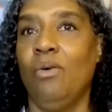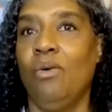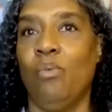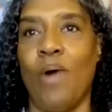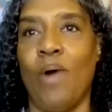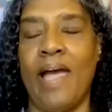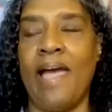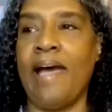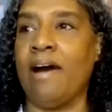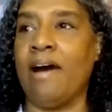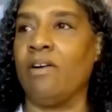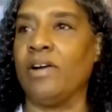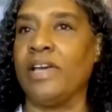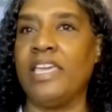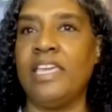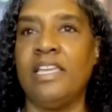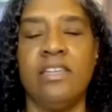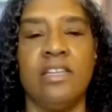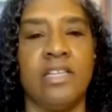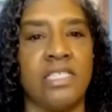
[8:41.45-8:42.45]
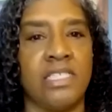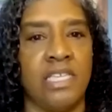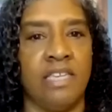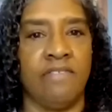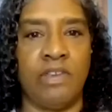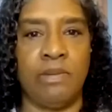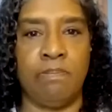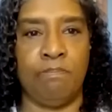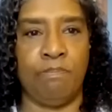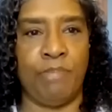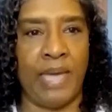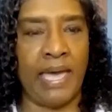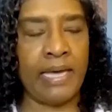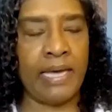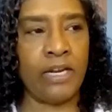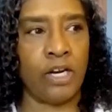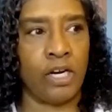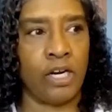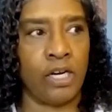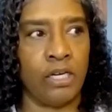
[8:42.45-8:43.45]
Wow, he looks even
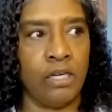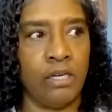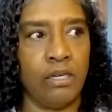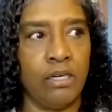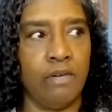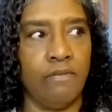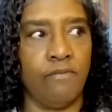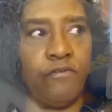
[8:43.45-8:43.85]
better